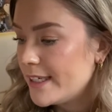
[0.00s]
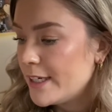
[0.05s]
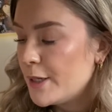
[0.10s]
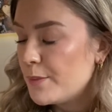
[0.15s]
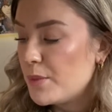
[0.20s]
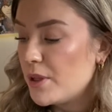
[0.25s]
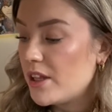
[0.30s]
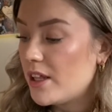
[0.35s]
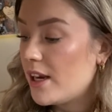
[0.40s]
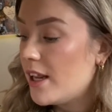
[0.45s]

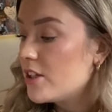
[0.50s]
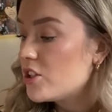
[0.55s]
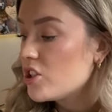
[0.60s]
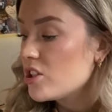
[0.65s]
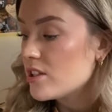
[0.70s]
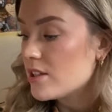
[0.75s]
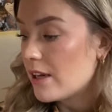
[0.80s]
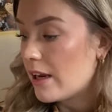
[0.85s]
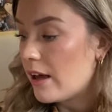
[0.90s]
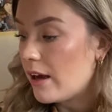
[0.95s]
But the
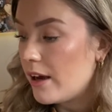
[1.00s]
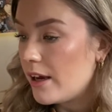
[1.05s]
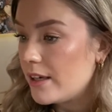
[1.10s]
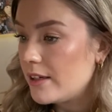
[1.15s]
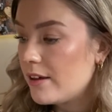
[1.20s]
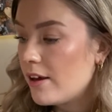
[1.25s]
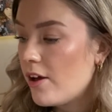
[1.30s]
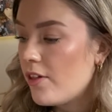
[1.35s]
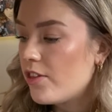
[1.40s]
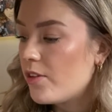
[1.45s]
legends lie.
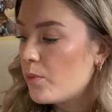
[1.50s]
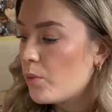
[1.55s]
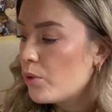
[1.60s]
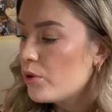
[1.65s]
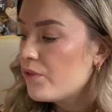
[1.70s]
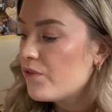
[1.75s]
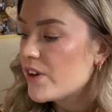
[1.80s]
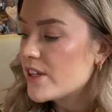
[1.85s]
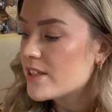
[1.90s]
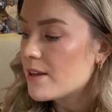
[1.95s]
The
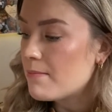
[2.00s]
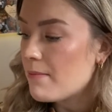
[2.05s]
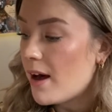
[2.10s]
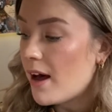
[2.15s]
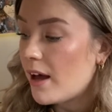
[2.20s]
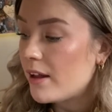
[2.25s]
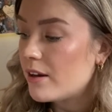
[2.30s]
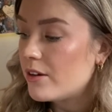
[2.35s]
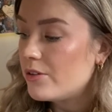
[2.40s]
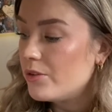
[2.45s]
wolf is a
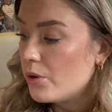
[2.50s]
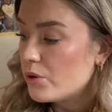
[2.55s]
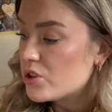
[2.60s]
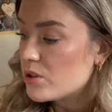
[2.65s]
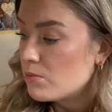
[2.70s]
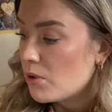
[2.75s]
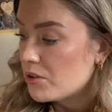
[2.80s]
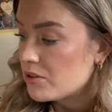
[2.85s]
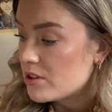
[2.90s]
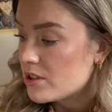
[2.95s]
man, not a
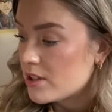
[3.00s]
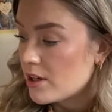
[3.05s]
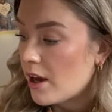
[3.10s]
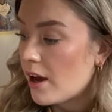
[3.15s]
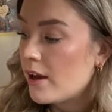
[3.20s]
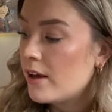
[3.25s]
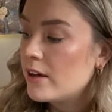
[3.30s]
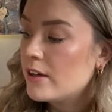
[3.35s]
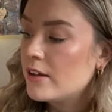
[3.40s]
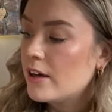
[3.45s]
monster.
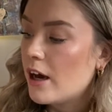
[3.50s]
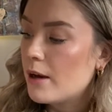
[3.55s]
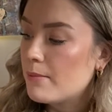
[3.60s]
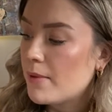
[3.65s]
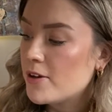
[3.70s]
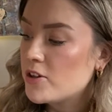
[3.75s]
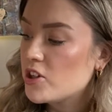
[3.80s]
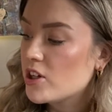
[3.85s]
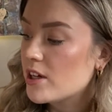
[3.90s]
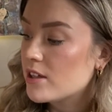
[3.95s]
Her
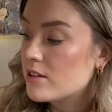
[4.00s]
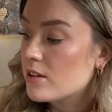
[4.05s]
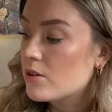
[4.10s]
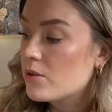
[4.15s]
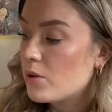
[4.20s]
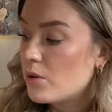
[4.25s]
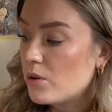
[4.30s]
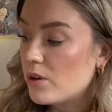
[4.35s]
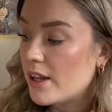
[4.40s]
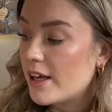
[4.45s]
magic is a
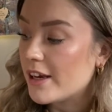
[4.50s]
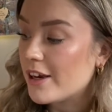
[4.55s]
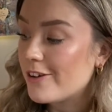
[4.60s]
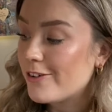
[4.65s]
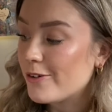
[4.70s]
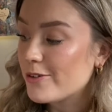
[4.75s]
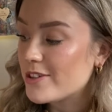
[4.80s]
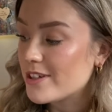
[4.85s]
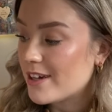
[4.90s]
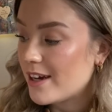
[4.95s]
calling,
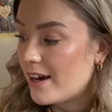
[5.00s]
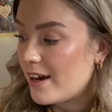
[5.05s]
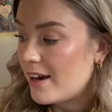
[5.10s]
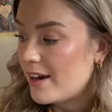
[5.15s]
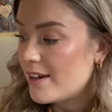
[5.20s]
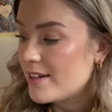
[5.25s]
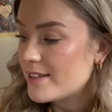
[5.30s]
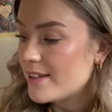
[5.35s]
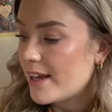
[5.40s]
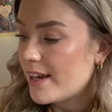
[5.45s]
not a
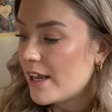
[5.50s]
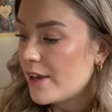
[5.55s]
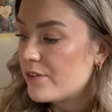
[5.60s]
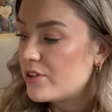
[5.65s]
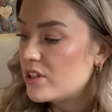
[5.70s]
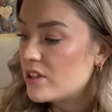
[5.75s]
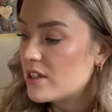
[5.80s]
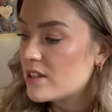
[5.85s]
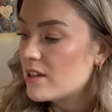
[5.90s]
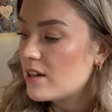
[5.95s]
curse, and if she
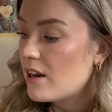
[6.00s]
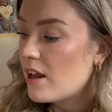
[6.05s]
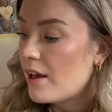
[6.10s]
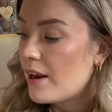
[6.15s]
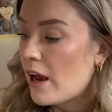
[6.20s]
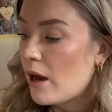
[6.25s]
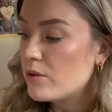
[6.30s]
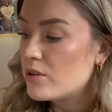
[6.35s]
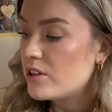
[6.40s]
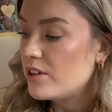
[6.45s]
doesn't learn
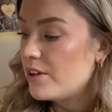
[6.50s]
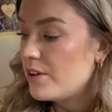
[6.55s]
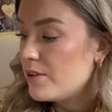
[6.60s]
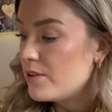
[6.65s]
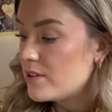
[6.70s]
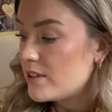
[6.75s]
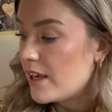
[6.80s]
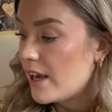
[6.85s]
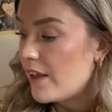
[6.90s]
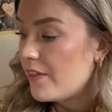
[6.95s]
how to
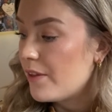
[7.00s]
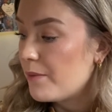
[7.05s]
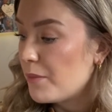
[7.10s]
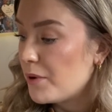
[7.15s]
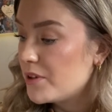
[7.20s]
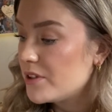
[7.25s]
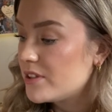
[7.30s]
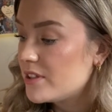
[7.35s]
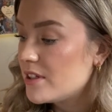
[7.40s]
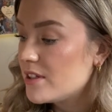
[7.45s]
use it, the
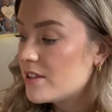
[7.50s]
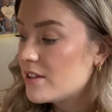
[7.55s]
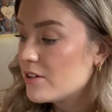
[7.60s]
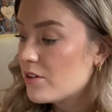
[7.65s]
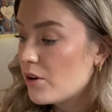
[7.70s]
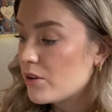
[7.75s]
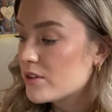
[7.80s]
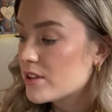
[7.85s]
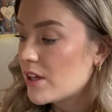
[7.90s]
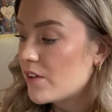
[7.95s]
monsters the
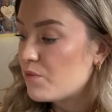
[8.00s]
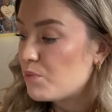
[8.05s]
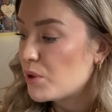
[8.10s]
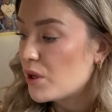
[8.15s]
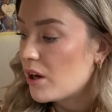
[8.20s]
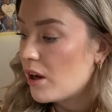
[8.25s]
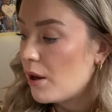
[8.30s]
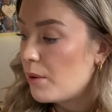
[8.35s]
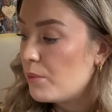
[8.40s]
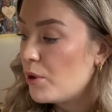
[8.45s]
gods have
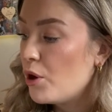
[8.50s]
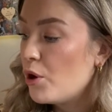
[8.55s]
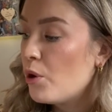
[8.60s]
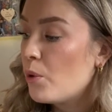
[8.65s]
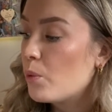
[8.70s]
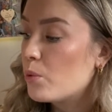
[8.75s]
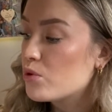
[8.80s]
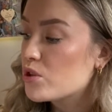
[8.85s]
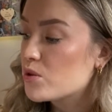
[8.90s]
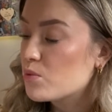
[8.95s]
become
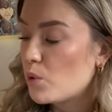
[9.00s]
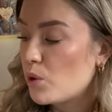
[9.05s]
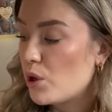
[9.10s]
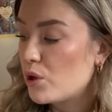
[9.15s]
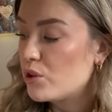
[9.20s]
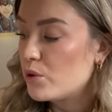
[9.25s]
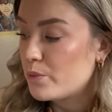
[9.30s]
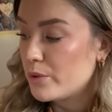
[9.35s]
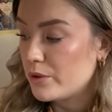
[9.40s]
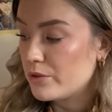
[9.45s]
will swallow
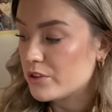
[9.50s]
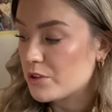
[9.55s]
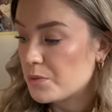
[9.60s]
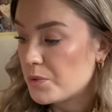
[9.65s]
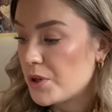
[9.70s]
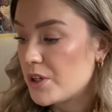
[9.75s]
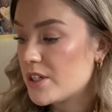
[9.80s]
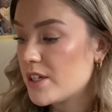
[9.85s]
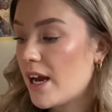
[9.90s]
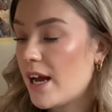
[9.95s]
the
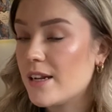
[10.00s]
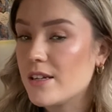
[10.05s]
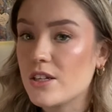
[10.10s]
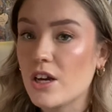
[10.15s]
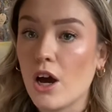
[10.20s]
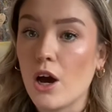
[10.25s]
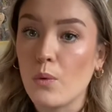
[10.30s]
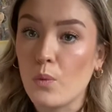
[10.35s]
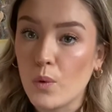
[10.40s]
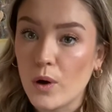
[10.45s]
Wilderwood and
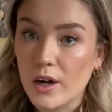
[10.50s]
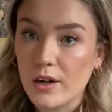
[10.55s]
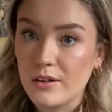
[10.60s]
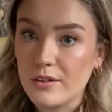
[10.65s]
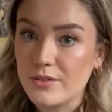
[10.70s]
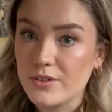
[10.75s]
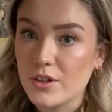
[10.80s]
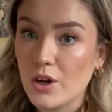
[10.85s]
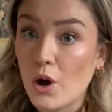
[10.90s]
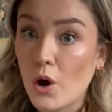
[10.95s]
her
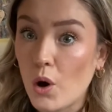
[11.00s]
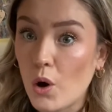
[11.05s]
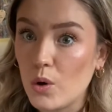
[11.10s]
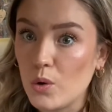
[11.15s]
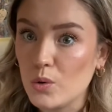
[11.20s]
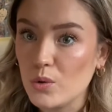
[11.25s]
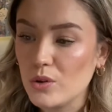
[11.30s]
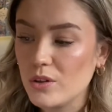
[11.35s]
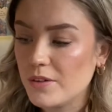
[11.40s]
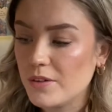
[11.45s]
world whole.